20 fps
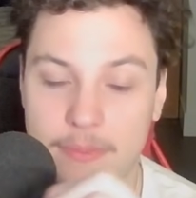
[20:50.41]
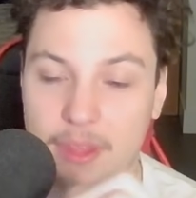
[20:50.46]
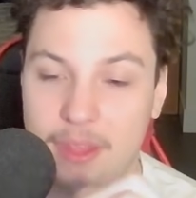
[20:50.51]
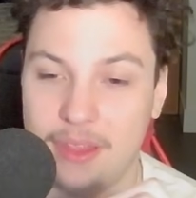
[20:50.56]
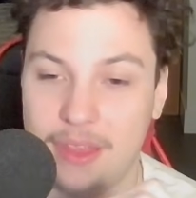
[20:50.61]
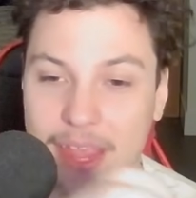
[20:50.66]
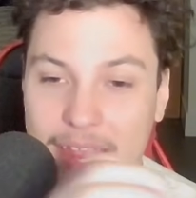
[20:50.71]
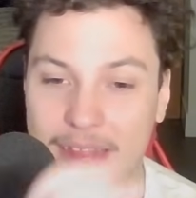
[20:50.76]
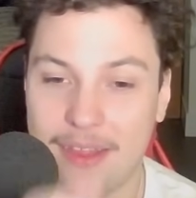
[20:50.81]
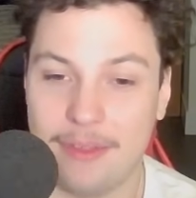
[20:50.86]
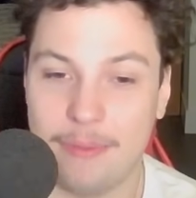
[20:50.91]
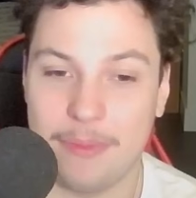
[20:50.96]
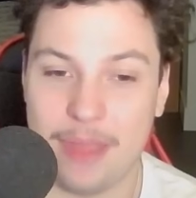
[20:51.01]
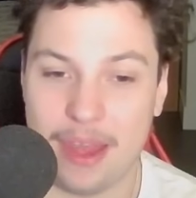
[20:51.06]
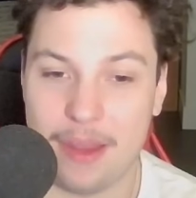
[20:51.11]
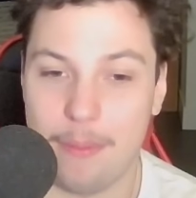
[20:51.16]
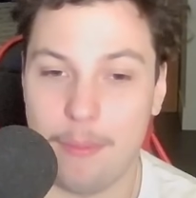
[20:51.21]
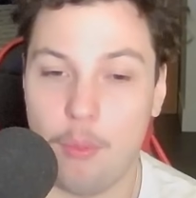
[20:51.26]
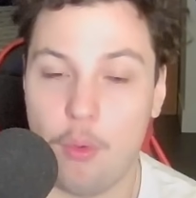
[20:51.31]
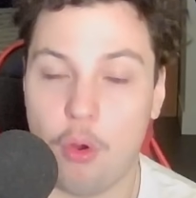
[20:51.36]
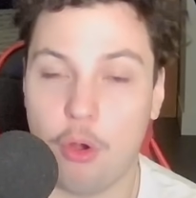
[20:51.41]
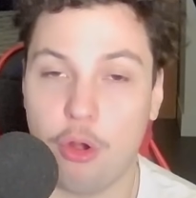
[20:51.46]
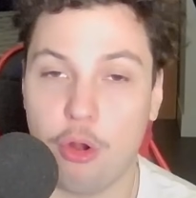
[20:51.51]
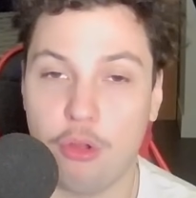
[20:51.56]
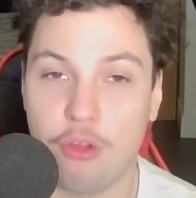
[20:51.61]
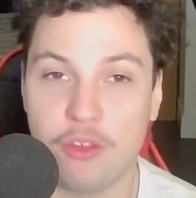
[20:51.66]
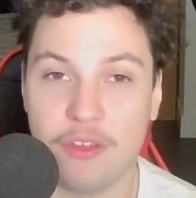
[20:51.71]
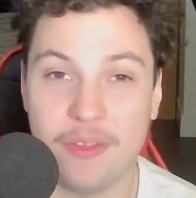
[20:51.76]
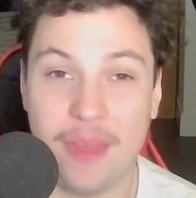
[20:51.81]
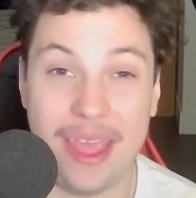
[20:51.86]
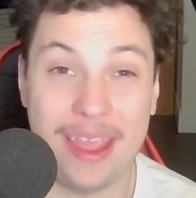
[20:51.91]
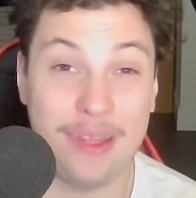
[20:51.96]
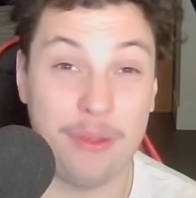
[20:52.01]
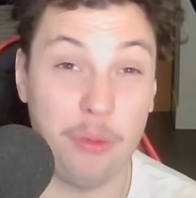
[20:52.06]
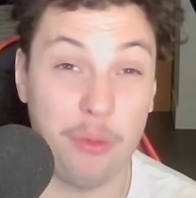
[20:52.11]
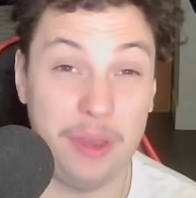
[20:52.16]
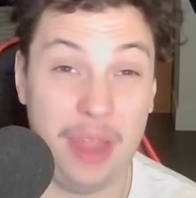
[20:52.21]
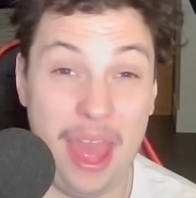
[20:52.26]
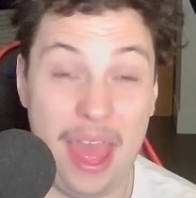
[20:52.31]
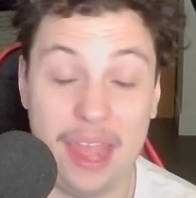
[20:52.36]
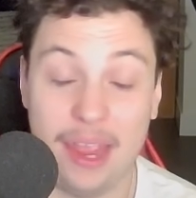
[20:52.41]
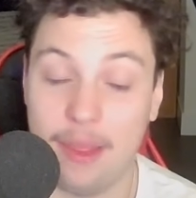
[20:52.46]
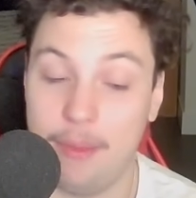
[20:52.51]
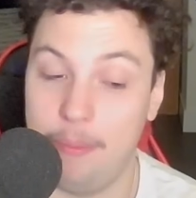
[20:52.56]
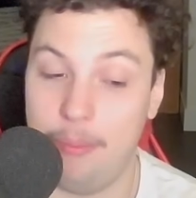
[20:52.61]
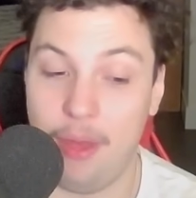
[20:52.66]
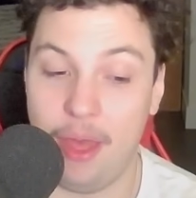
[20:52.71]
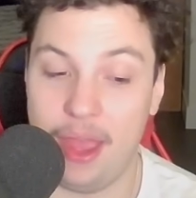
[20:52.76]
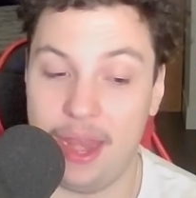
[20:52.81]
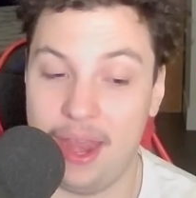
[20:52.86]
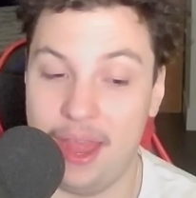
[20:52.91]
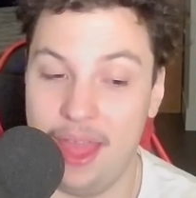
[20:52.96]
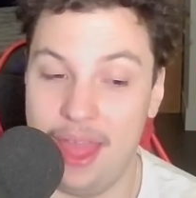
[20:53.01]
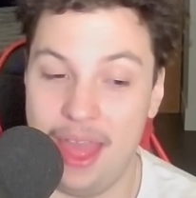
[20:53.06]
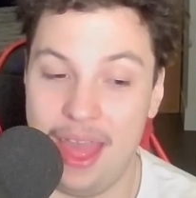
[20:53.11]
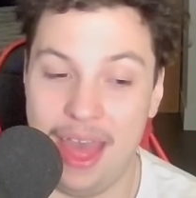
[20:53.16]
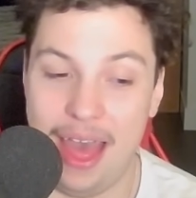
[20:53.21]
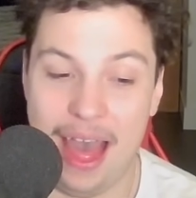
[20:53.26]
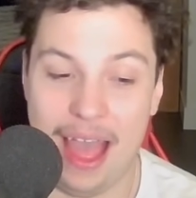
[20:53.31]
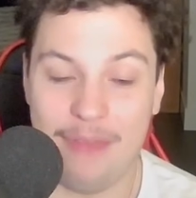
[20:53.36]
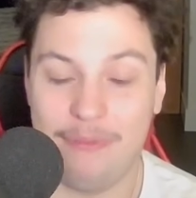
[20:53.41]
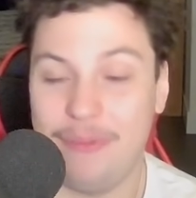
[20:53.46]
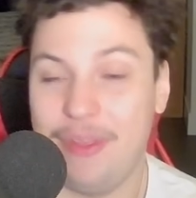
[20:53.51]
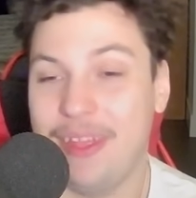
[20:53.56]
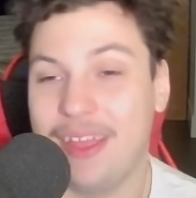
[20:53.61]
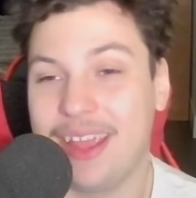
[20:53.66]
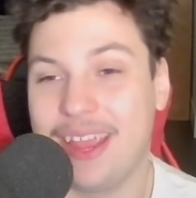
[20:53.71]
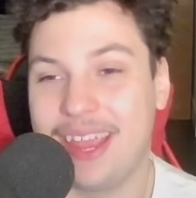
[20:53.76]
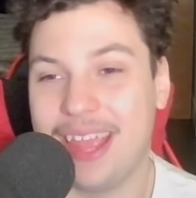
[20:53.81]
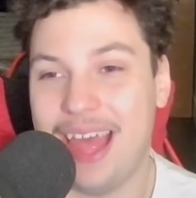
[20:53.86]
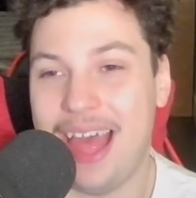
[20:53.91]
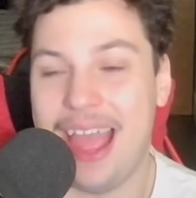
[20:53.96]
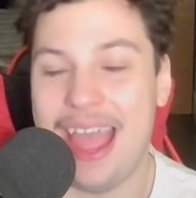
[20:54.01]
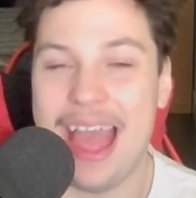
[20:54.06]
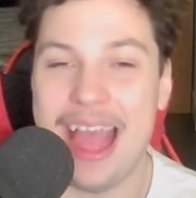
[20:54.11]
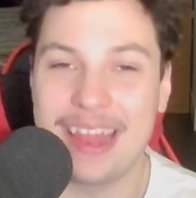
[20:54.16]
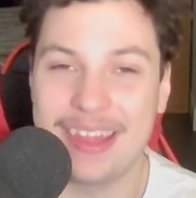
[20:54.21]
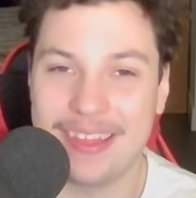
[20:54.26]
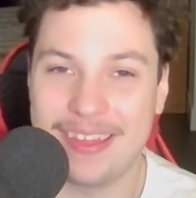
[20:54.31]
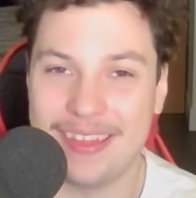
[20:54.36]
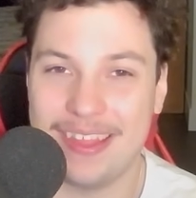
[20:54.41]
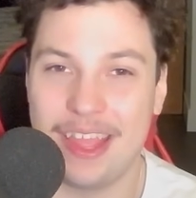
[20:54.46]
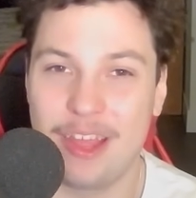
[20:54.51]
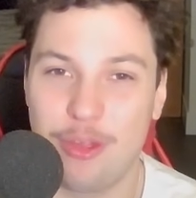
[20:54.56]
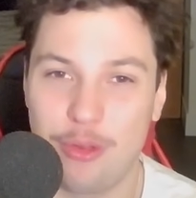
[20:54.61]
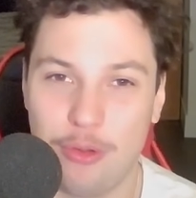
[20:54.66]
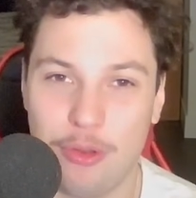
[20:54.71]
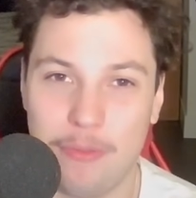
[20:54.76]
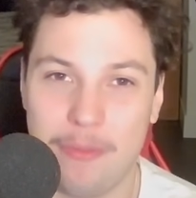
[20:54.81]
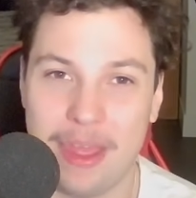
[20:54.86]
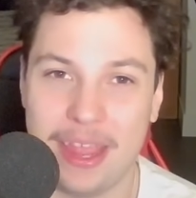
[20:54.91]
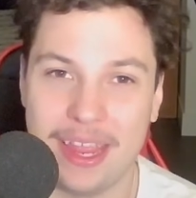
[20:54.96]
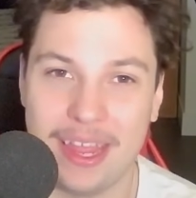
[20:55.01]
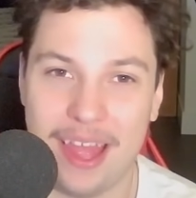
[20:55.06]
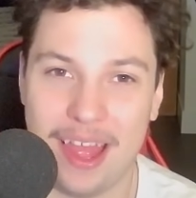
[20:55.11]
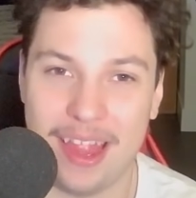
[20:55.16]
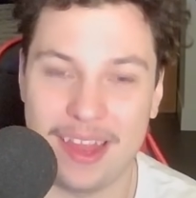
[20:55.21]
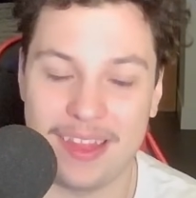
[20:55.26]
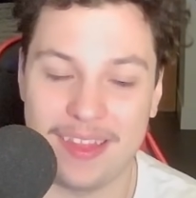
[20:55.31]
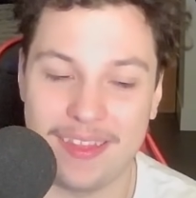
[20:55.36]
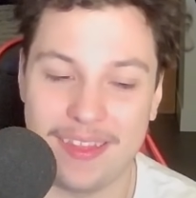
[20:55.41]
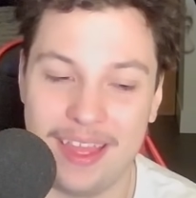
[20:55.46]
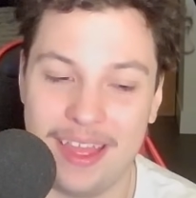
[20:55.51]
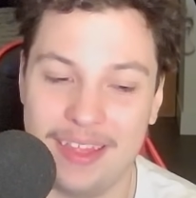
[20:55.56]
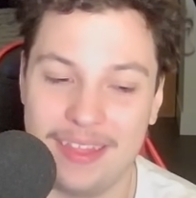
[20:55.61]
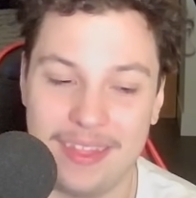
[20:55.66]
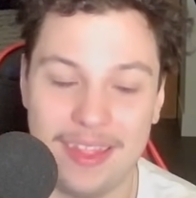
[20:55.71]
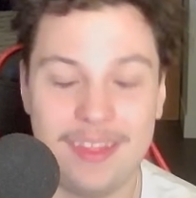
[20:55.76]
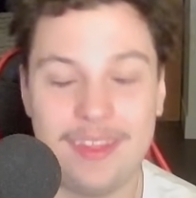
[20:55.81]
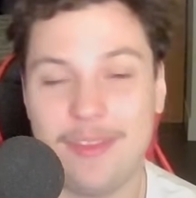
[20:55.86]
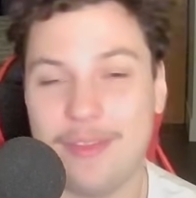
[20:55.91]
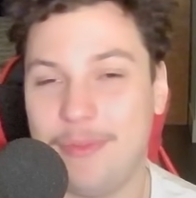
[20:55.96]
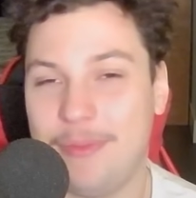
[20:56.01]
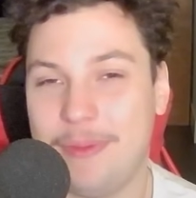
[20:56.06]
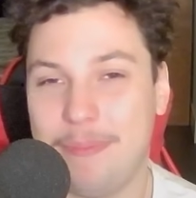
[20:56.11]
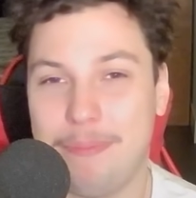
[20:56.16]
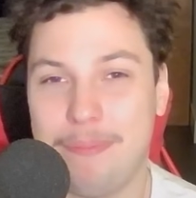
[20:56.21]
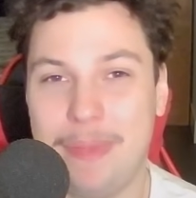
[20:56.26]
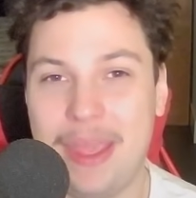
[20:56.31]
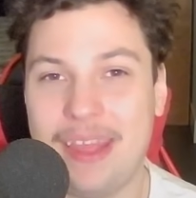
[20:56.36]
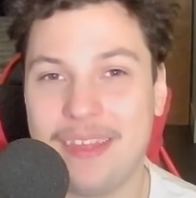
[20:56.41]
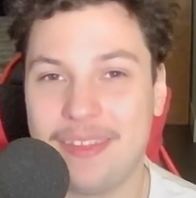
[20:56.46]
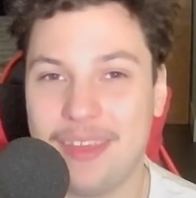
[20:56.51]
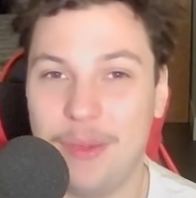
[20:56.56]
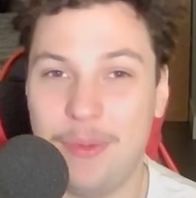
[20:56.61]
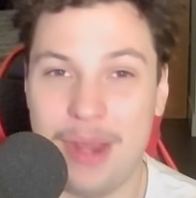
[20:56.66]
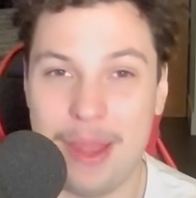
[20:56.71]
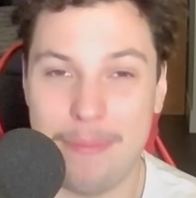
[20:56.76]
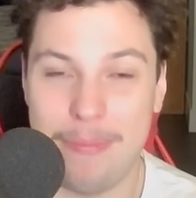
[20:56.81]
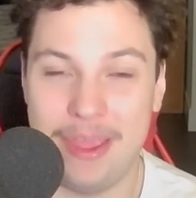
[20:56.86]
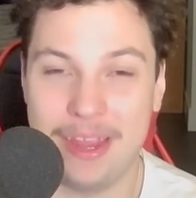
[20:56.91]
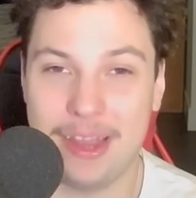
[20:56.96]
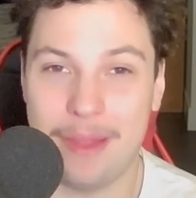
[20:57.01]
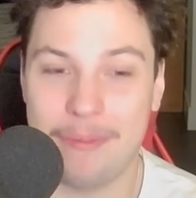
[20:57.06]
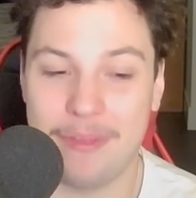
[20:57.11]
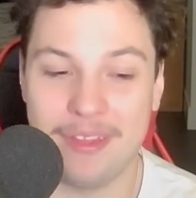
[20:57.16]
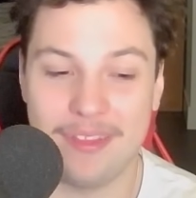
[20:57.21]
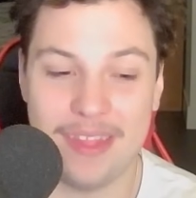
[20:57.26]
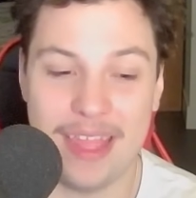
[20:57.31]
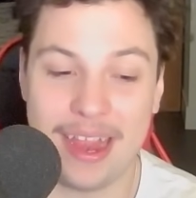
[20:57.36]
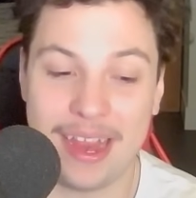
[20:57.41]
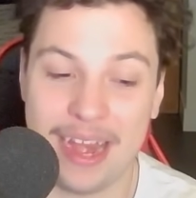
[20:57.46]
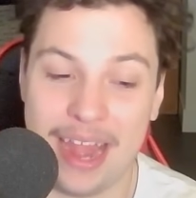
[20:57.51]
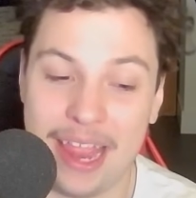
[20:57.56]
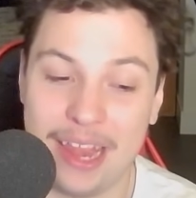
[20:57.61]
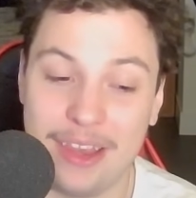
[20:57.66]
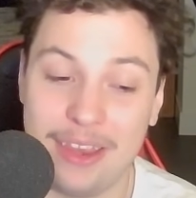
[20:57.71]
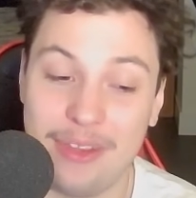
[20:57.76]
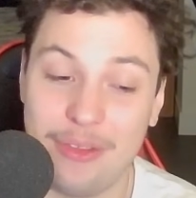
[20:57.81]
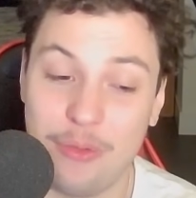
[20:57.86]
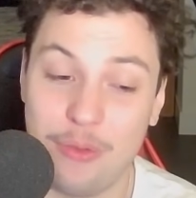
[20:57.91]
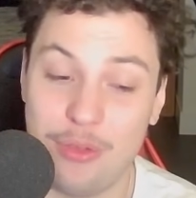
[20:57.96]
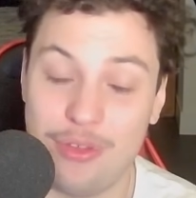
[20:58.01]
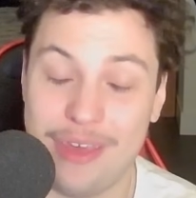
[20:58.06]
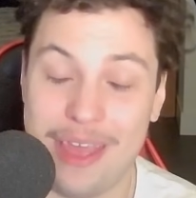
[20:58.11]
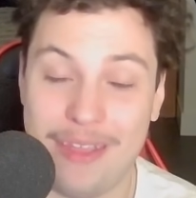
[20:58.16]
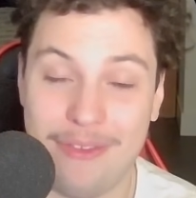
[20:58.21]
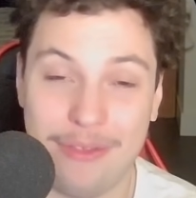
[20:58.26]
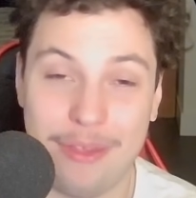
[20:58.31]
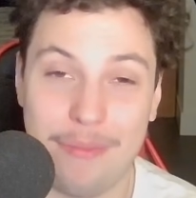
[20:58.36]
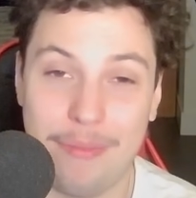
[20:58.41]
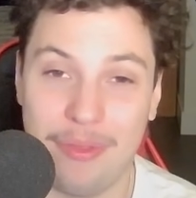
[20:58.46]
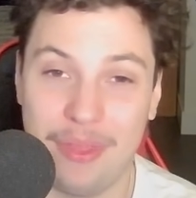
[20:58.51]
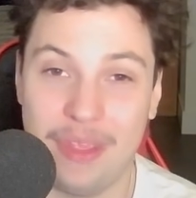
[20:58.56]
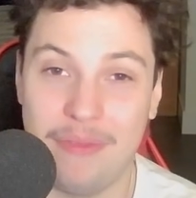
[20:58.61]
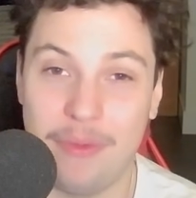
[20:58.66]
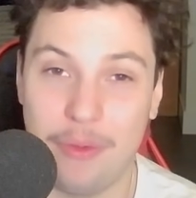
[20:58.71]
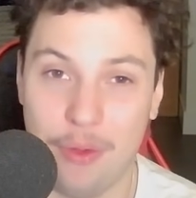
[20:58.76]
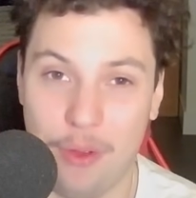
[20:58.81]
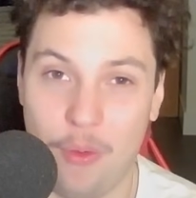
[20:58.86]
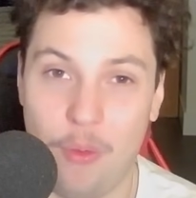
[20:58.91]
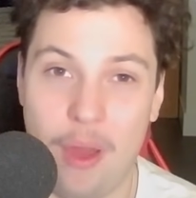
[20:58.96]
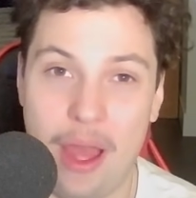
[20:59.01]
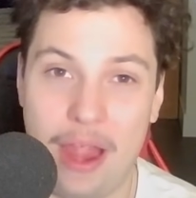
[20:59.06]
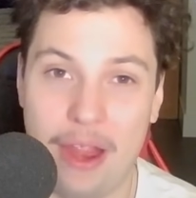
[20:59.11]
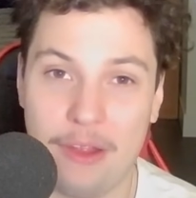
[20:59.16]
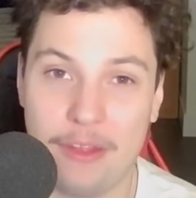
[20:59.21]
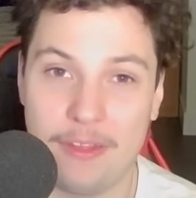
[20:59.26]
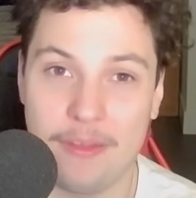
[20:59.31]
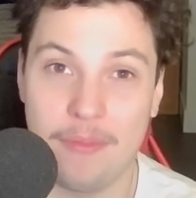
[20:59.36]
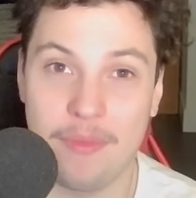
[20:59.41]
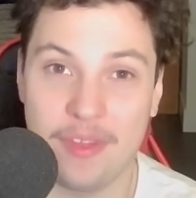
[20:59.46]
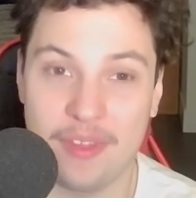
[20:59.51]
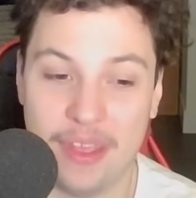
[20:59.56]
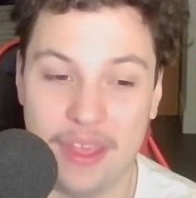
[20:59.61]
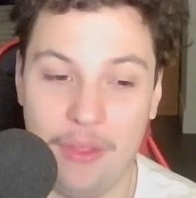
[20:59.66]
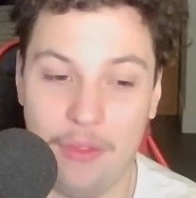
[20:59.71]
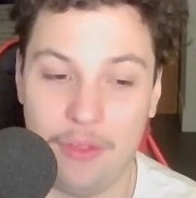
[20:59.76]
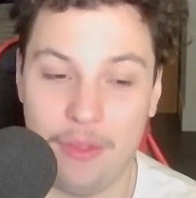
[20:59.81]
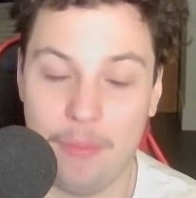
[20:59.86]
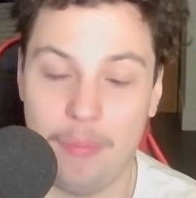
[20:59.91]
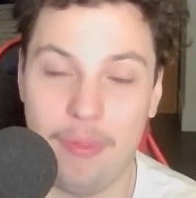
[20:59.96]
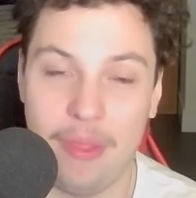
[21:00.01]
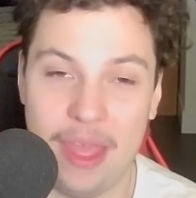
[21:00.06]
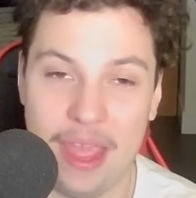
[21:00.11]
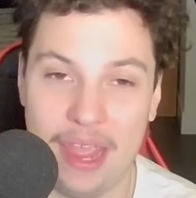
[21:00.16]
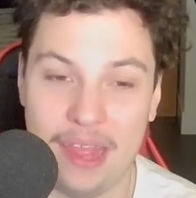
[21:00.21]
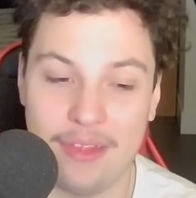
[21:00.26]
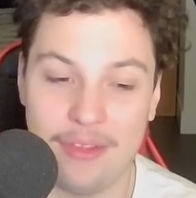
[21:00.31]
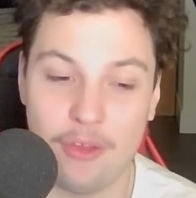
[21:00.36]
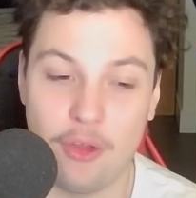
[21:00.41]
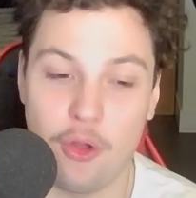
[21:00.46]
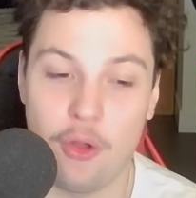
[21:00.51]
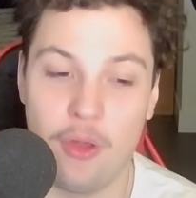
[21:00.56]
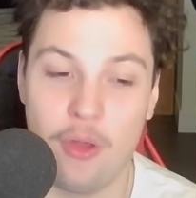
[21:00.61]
like some kind of Mortar cycle deck, but I felt like I had to stay true to my guns. This is basically when I picked up this deck. I do genuinely believe it requires some skill to play, so